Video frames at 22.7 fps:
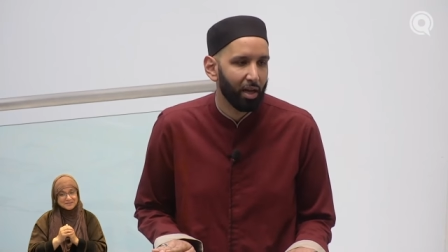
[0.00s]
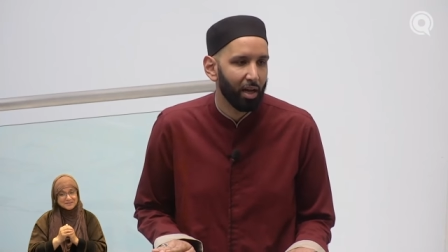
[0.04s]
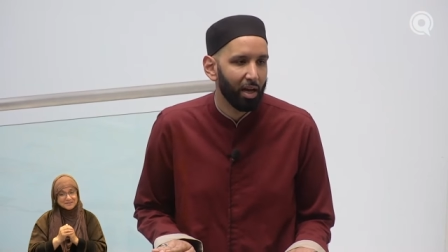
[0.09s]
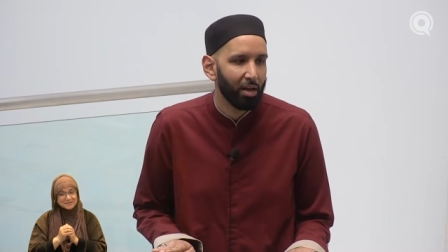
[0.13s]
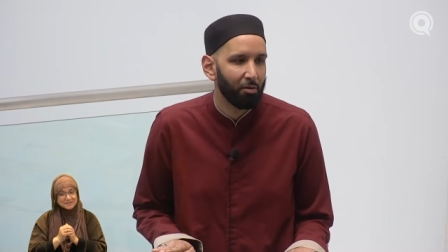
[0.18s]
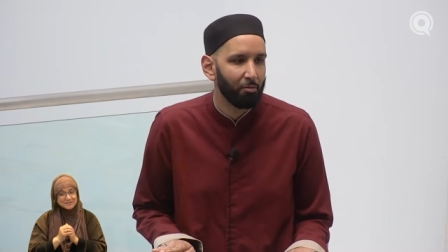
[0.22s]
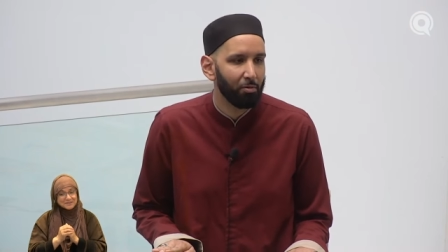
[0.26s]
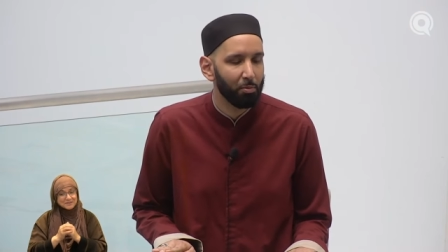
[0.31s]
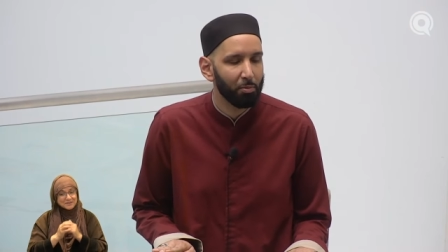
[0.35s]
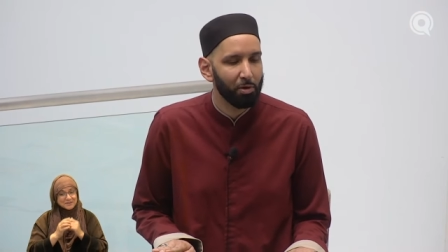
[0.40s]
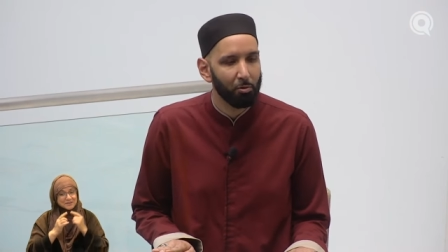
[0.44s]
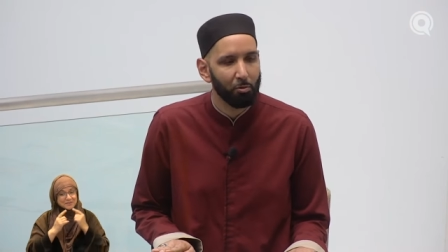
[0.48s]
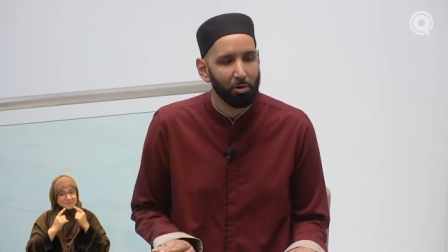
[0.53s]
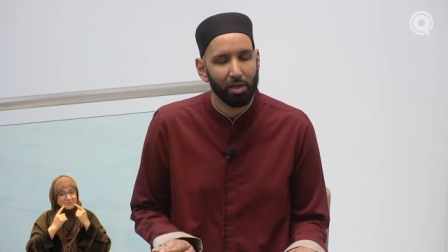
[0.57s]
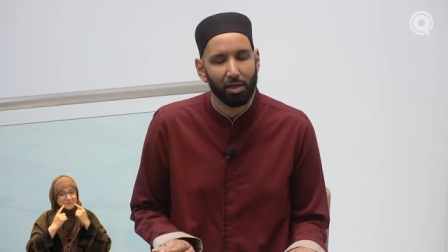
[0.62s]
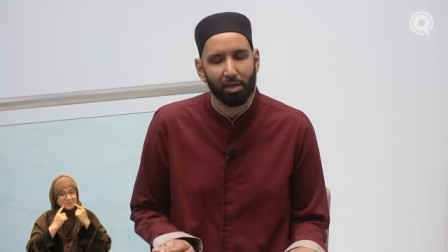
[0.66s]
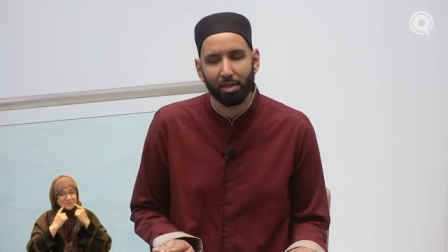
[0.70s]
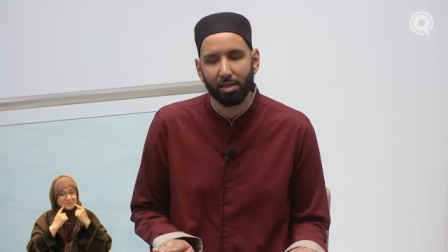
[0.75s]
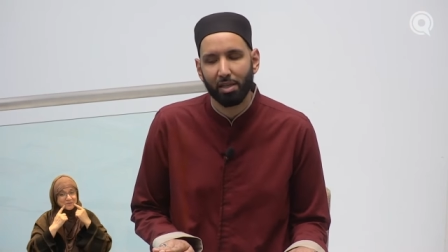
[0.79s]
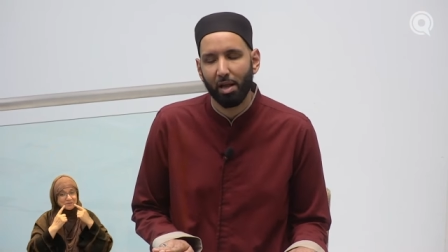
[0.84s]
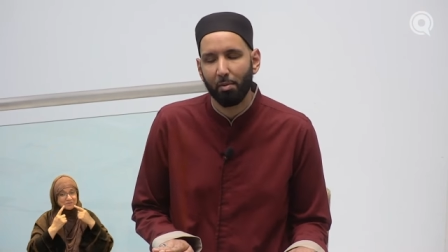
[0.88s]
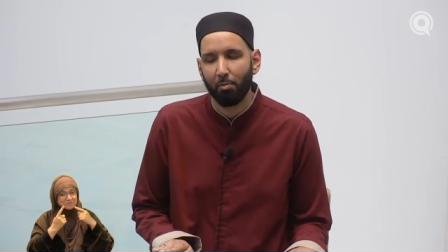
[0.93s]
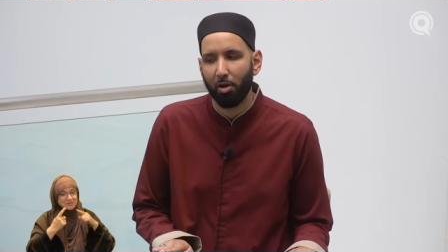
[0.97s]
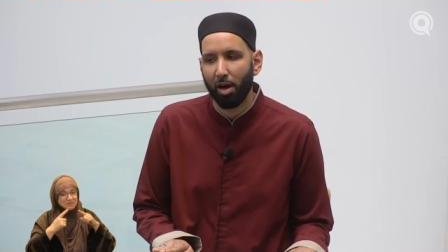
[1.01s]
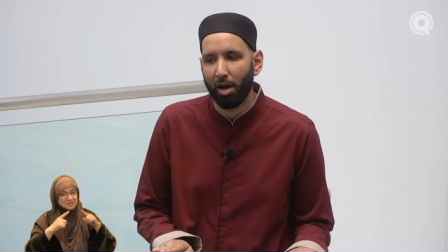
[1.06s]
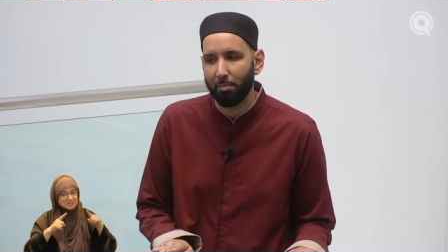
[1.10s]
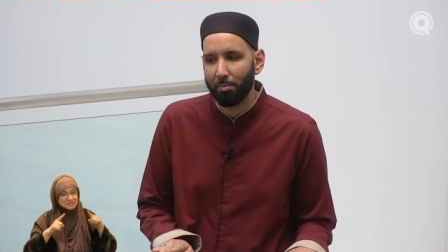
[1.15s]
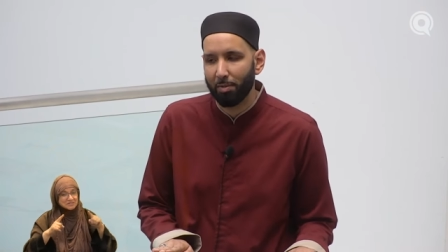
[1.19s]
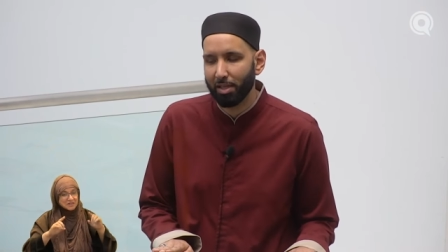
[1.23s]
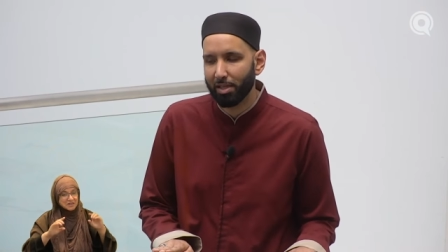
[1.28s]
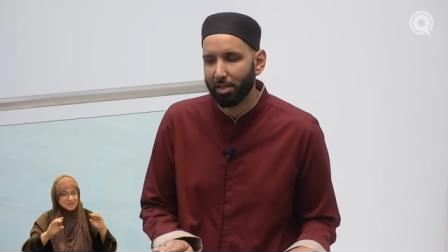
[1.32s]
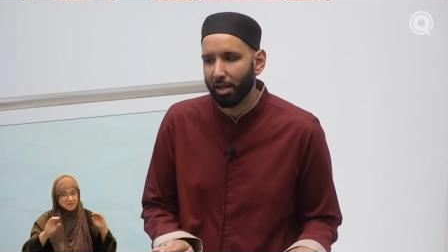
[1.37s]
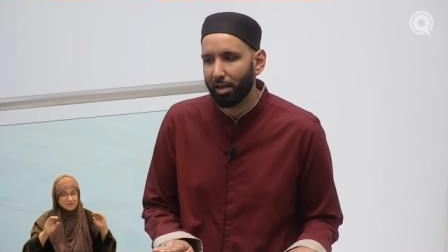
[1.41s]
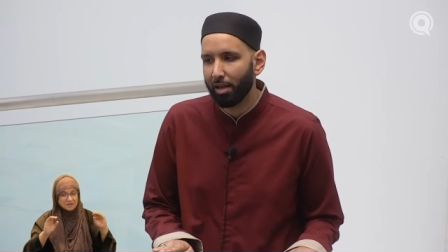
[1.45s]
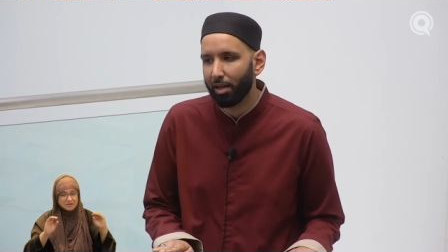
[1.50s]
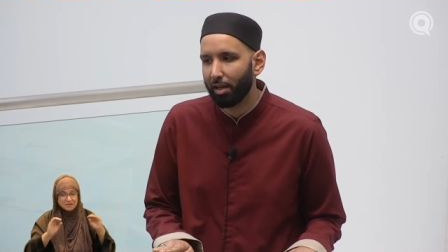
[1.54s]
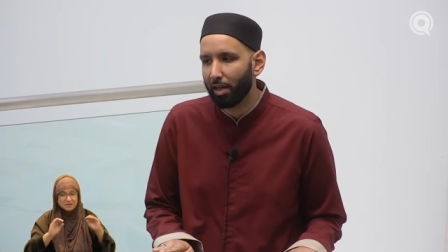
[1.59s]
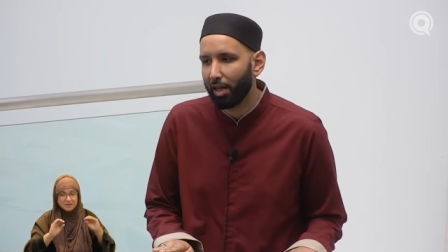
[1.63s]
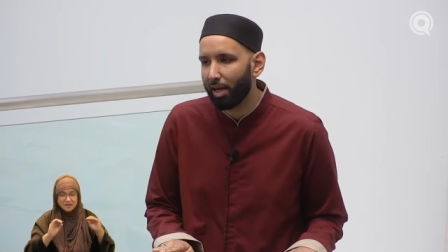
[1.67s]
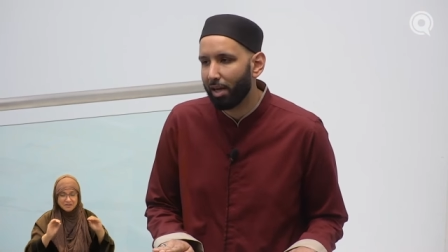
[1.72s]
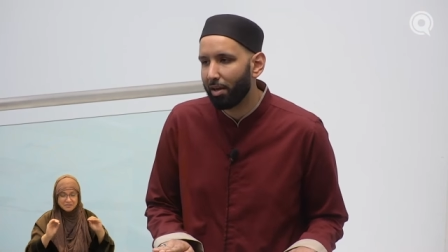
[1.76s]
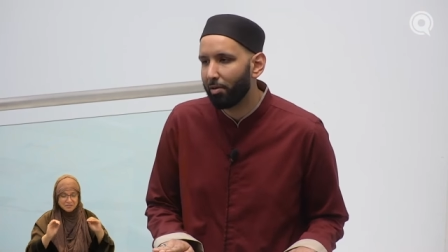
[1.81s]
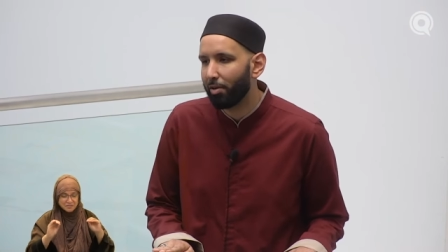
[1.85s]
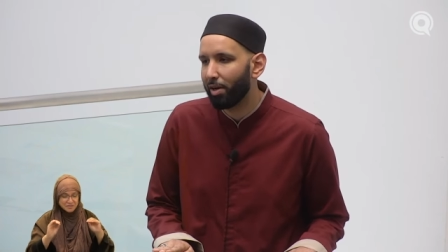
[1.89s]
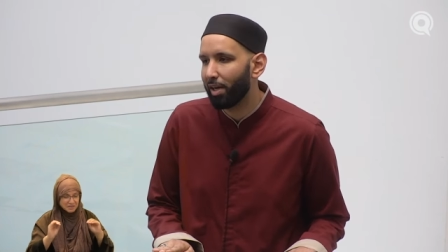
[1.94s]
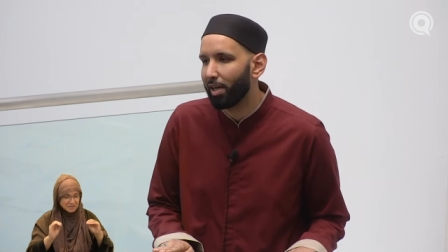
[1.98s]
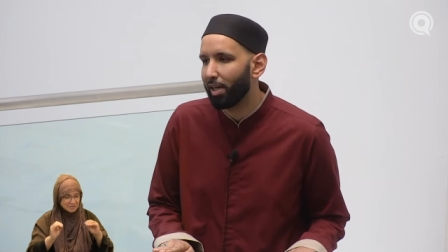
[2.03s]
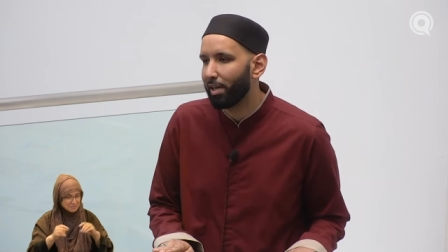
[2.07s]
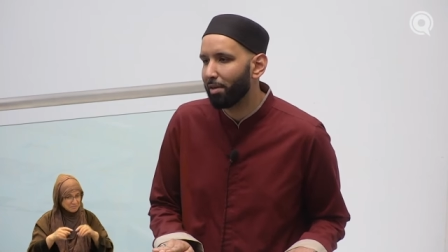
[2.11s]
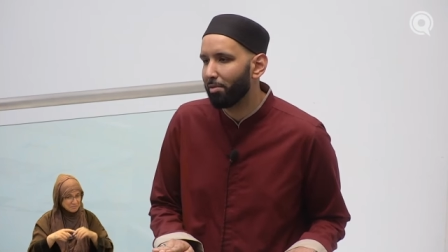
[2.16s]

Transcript: And we bear witness that Muhammad sallallahu alayhi